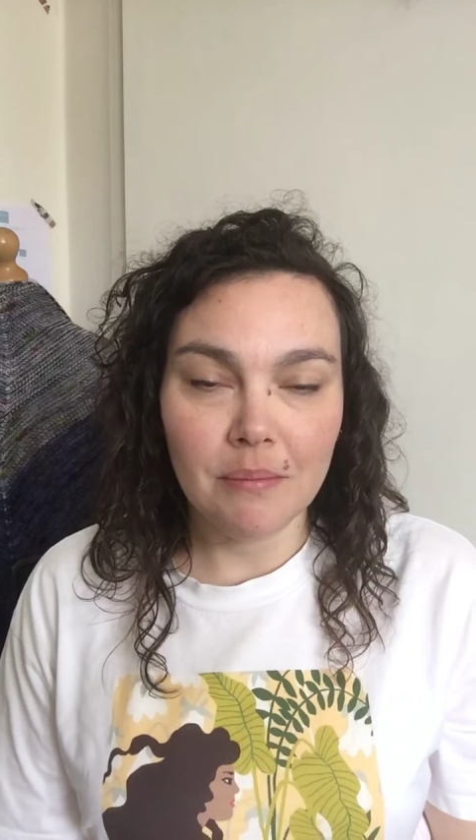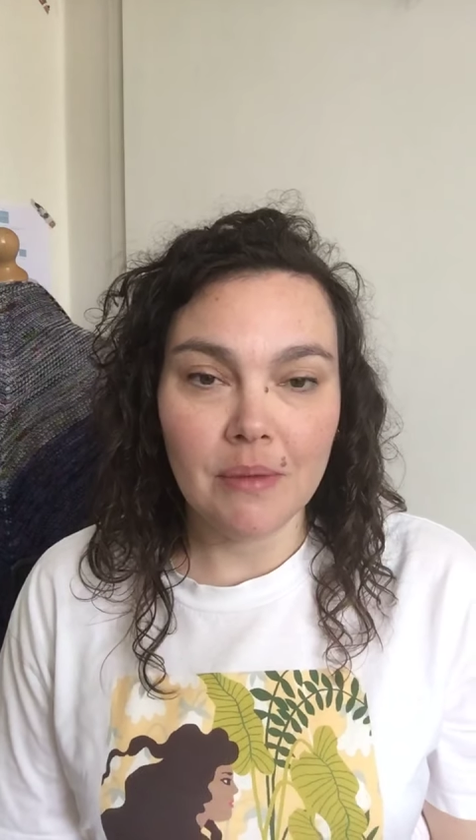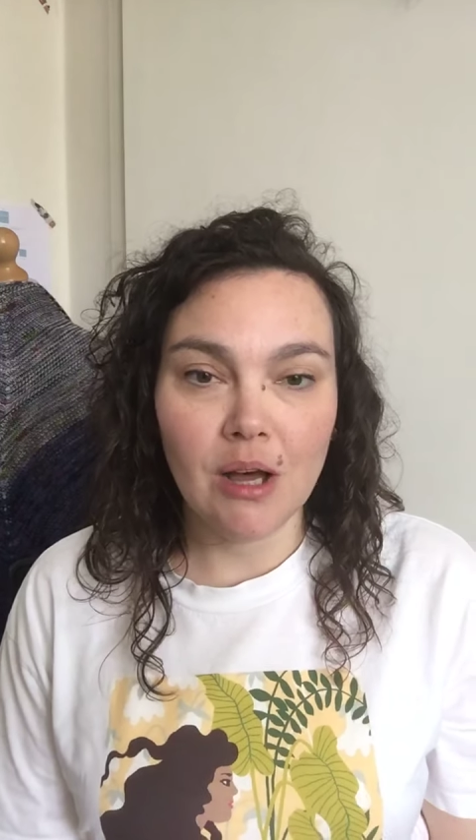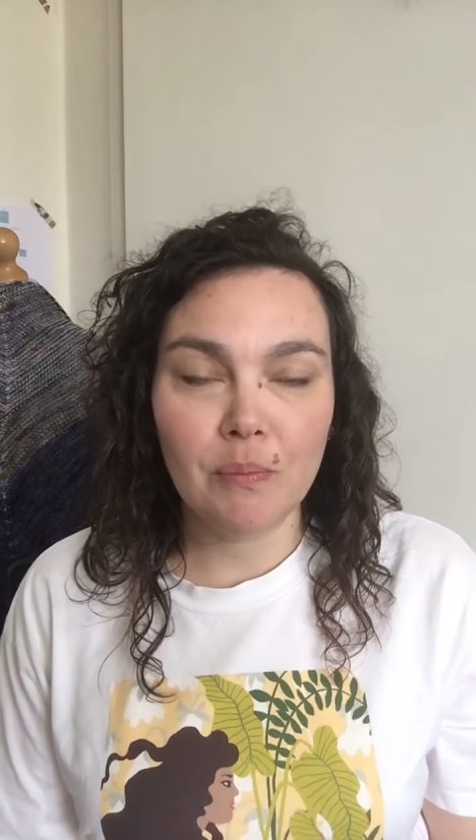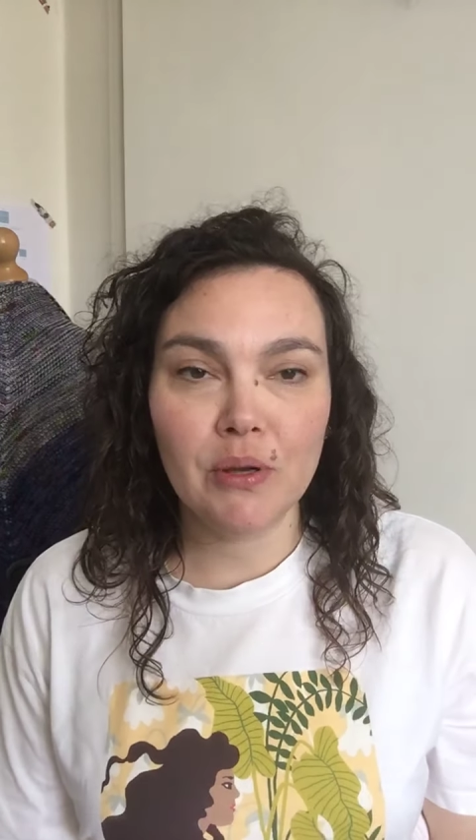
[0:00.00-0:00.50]

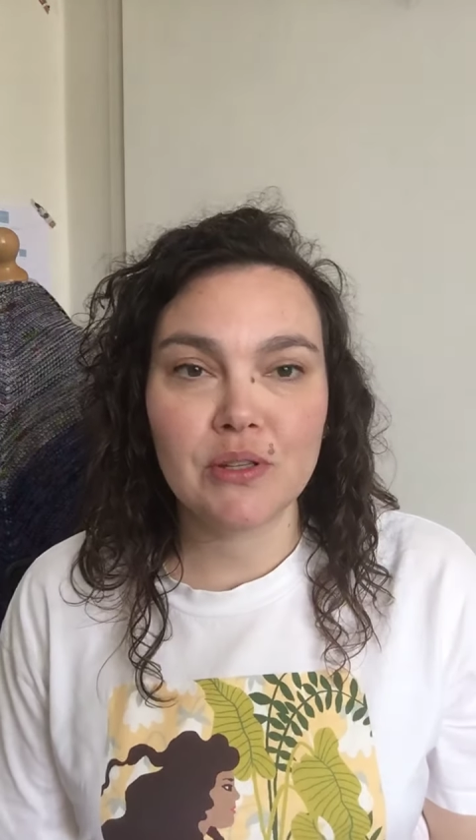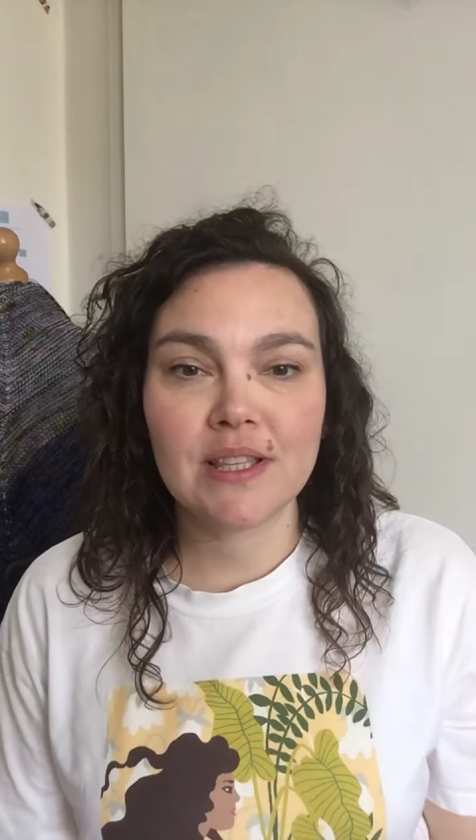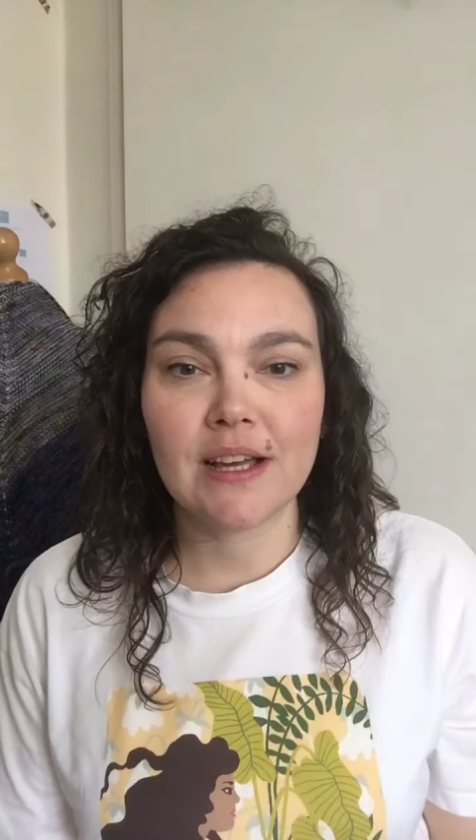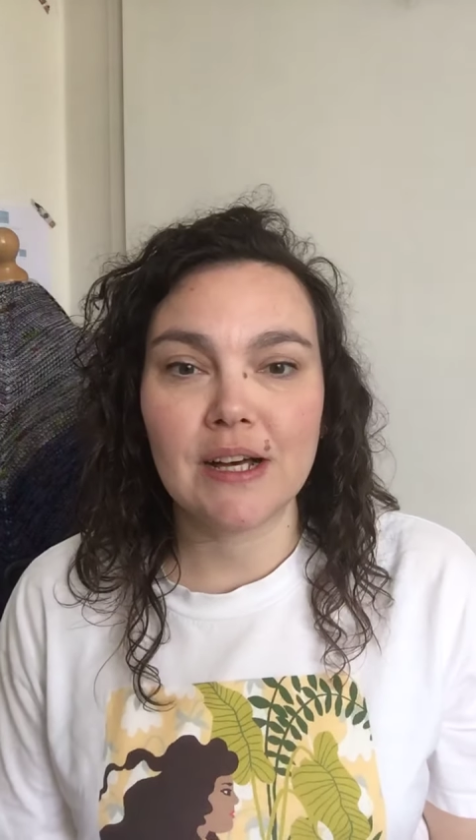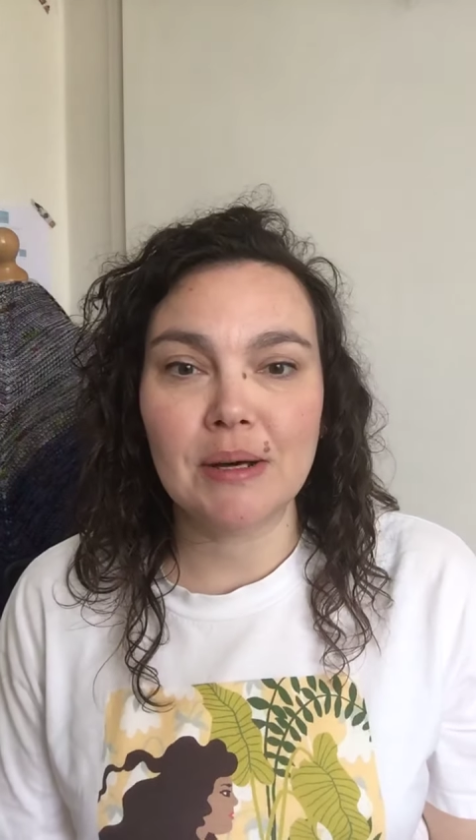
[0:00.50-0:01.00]
I'll post
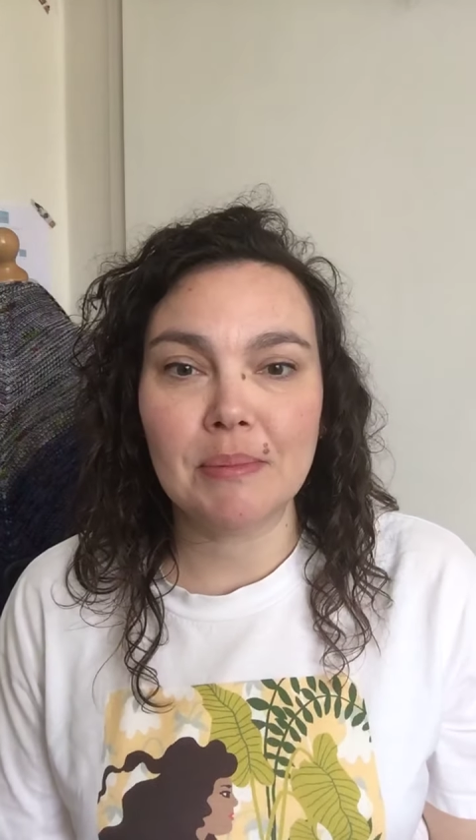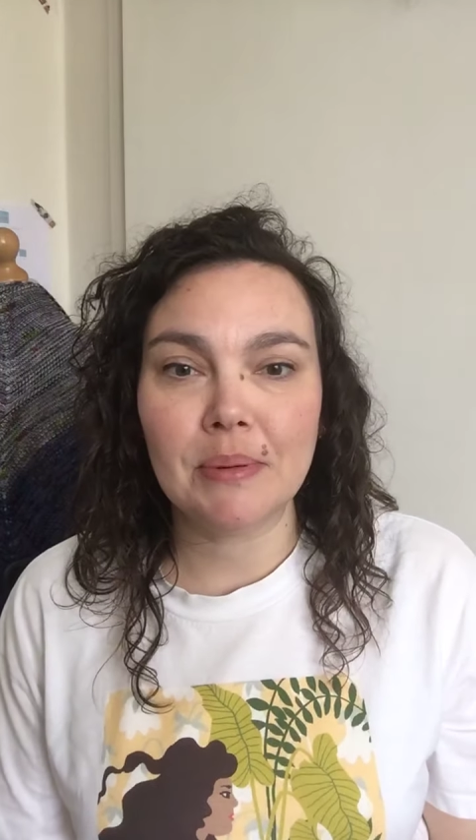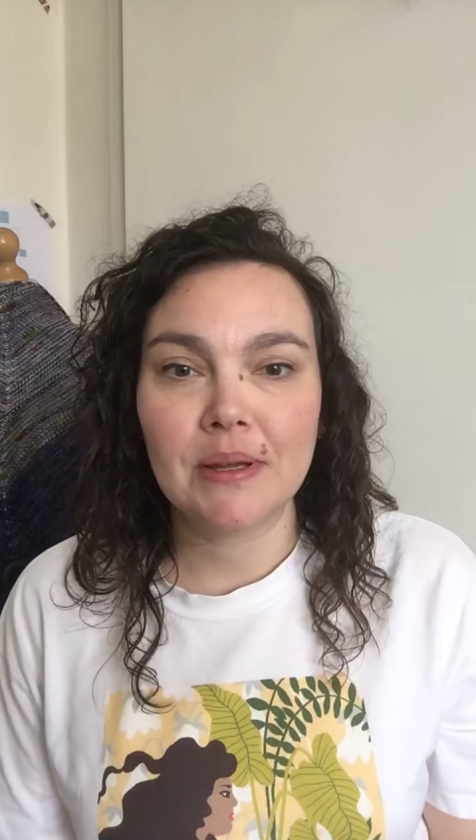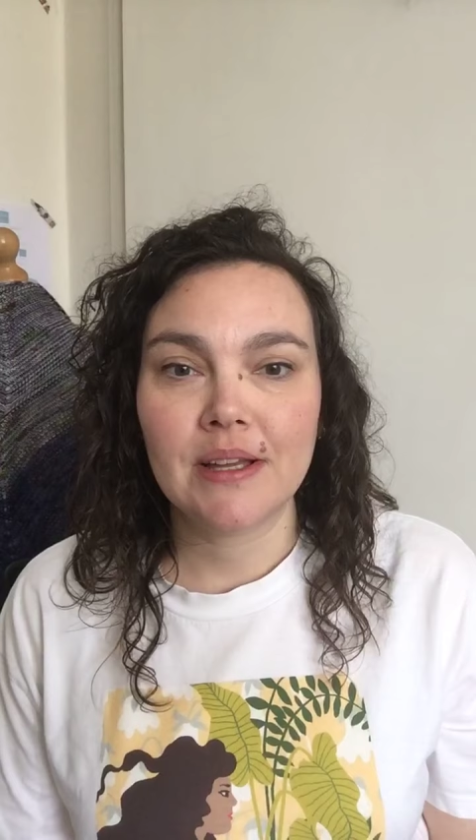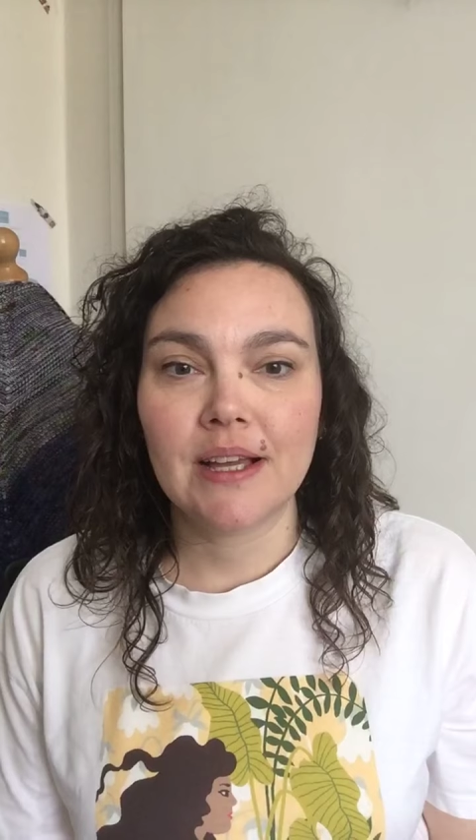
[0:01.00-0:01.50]
that up
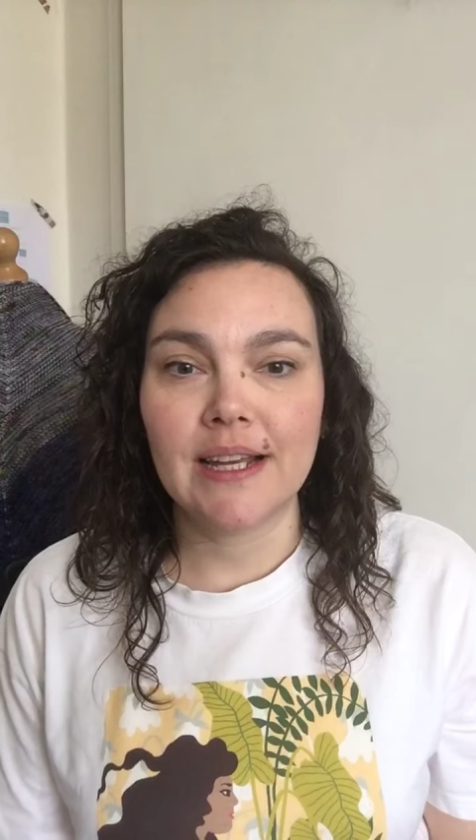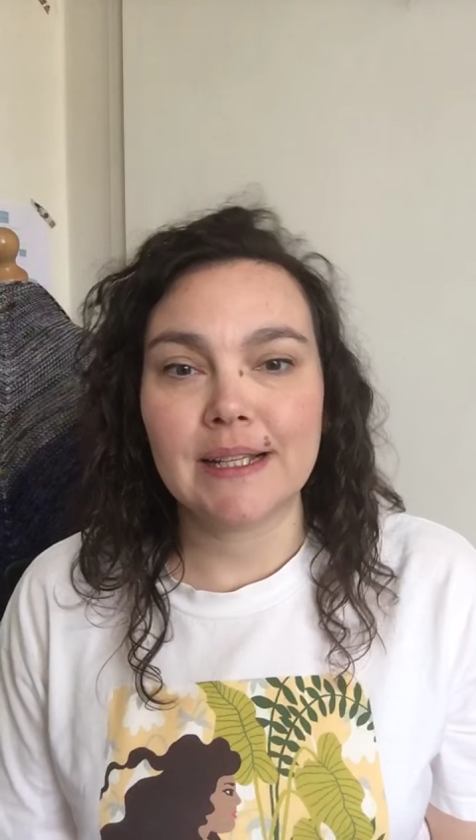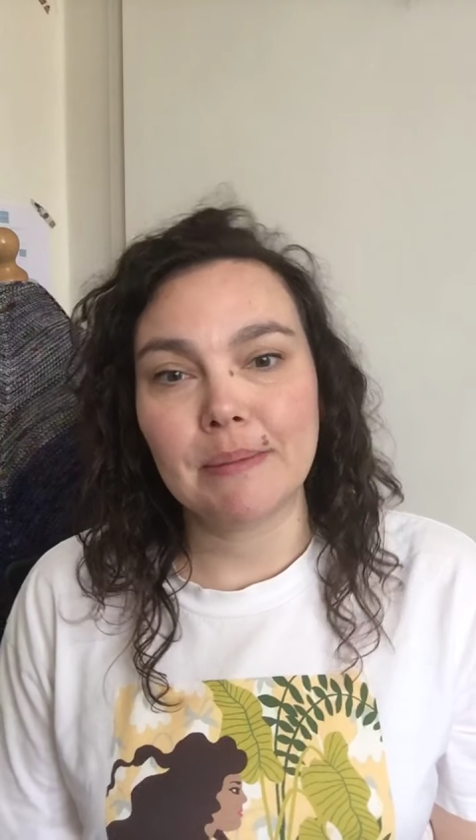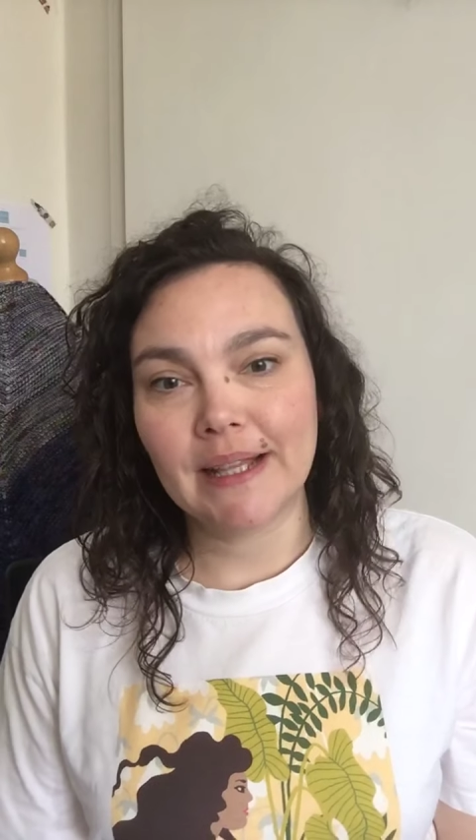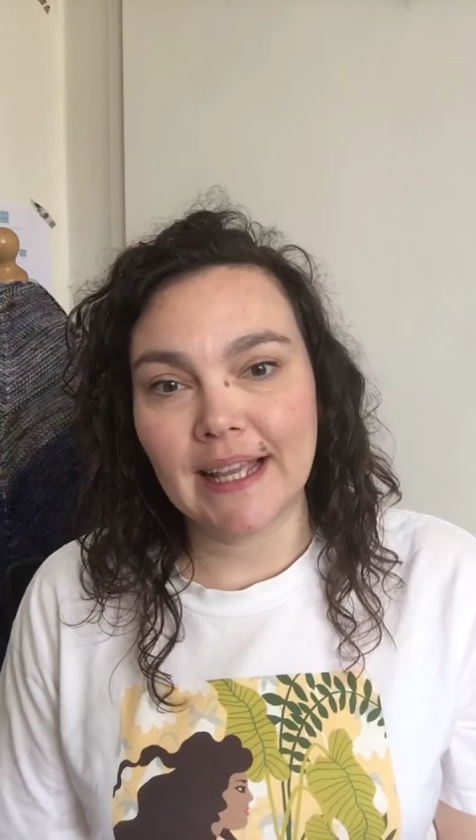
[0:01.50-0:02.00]
a
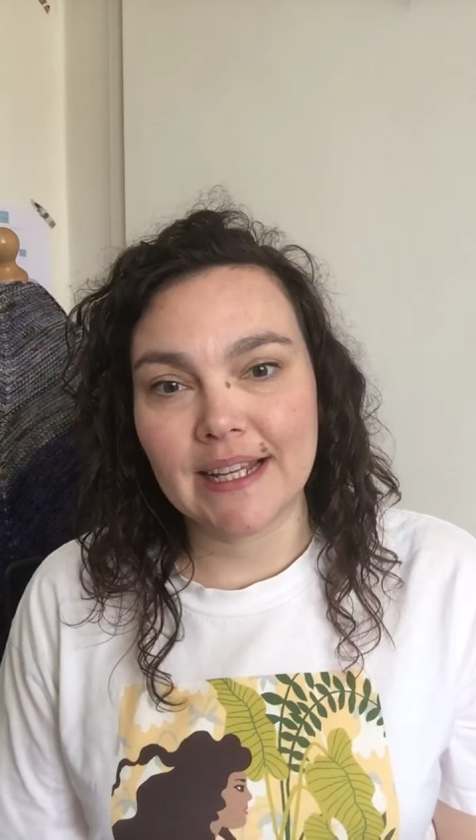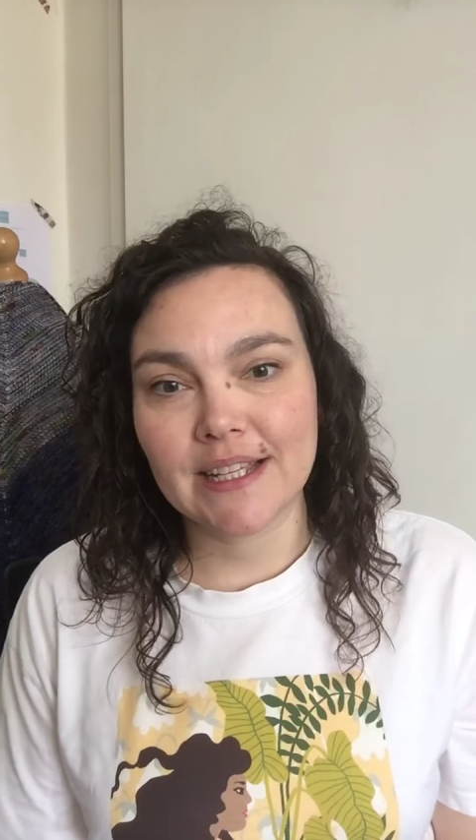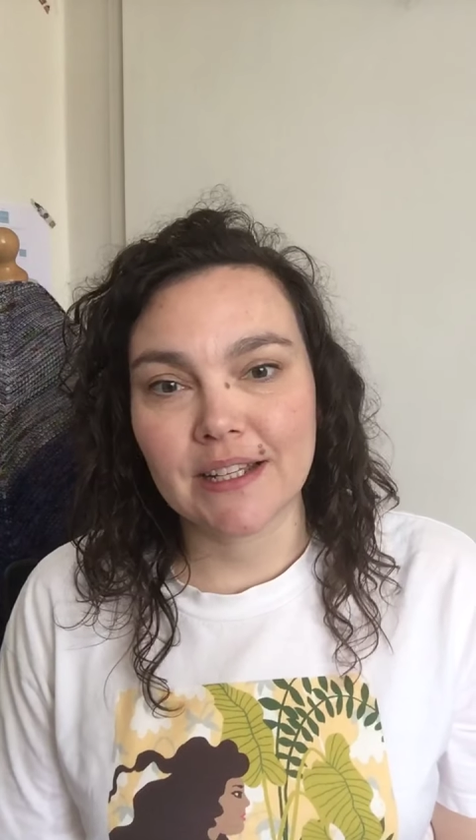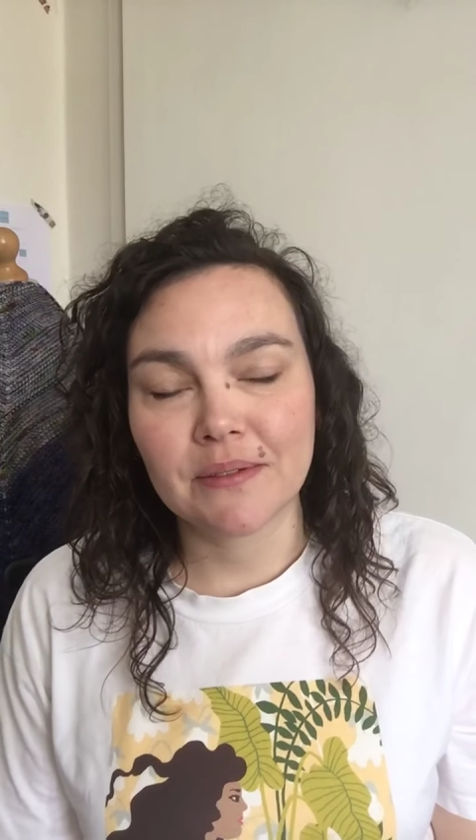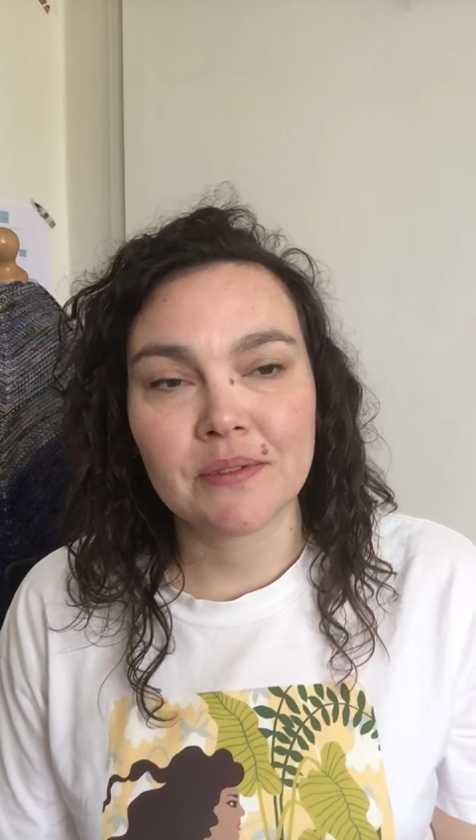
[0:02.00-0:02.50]
little bit later,